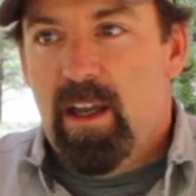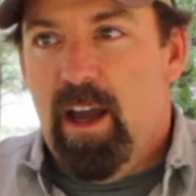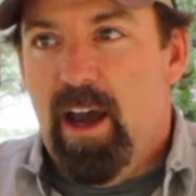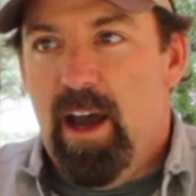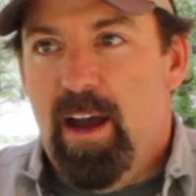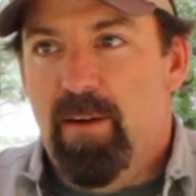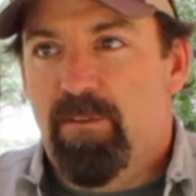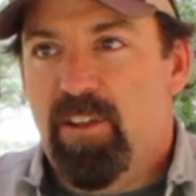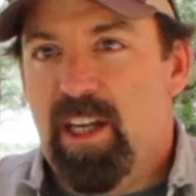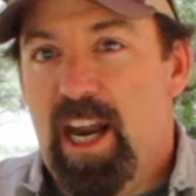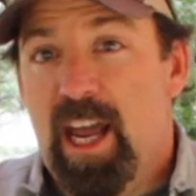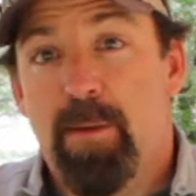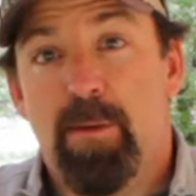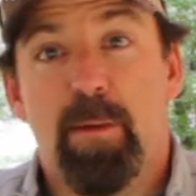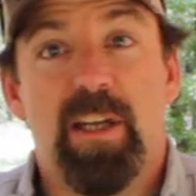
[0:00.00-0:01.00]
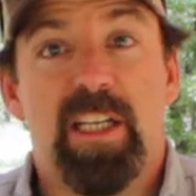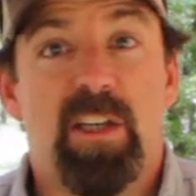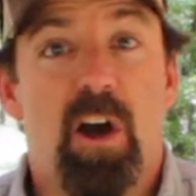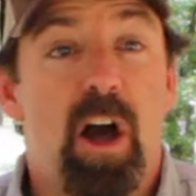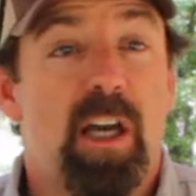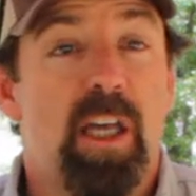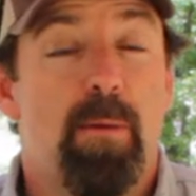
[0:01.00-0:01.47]
Uh, today I'm going to be
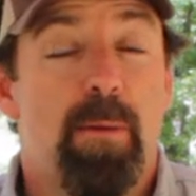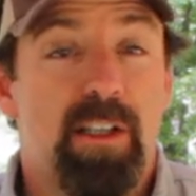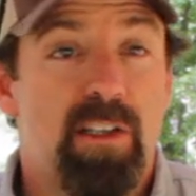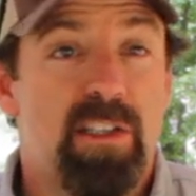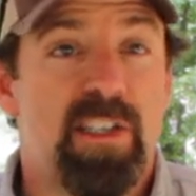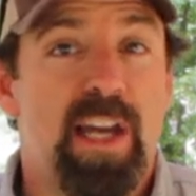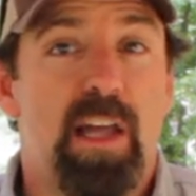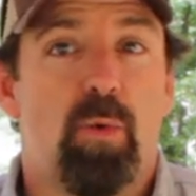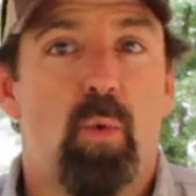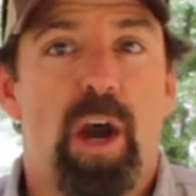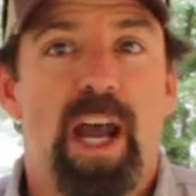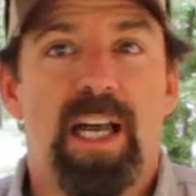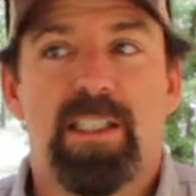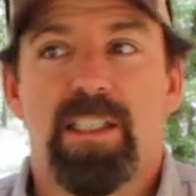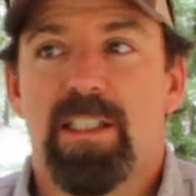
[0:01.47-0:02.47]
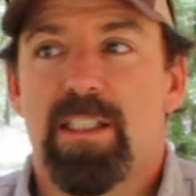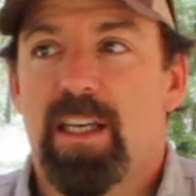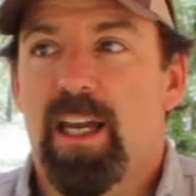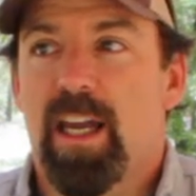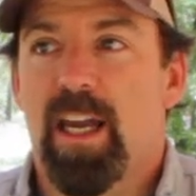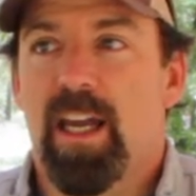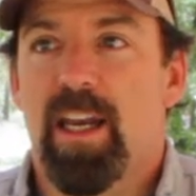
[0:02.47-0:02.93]
talking about the Southwest
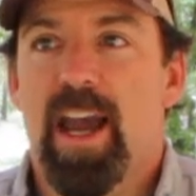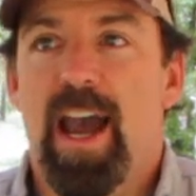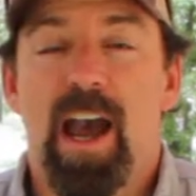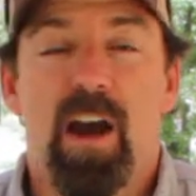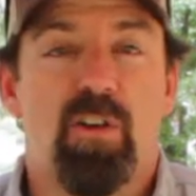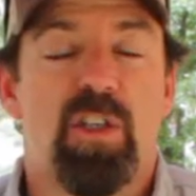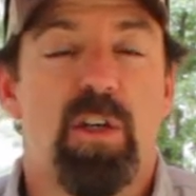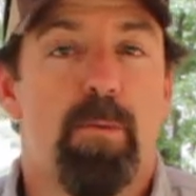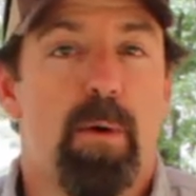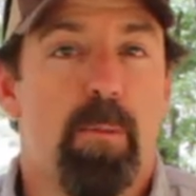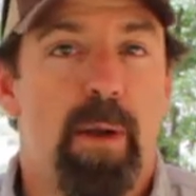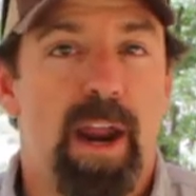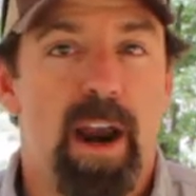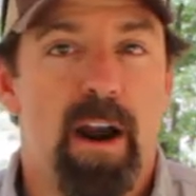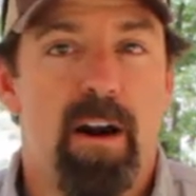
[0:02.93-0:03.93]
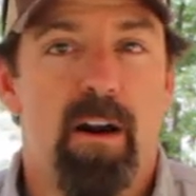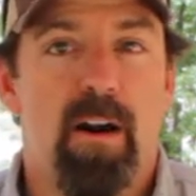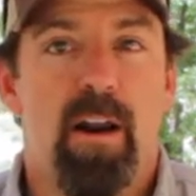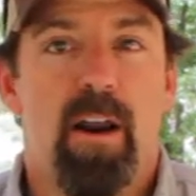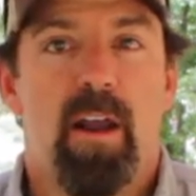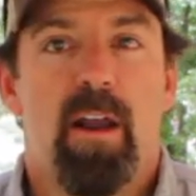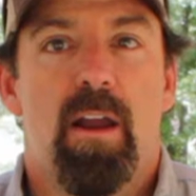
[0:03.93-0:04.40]
and how to prepare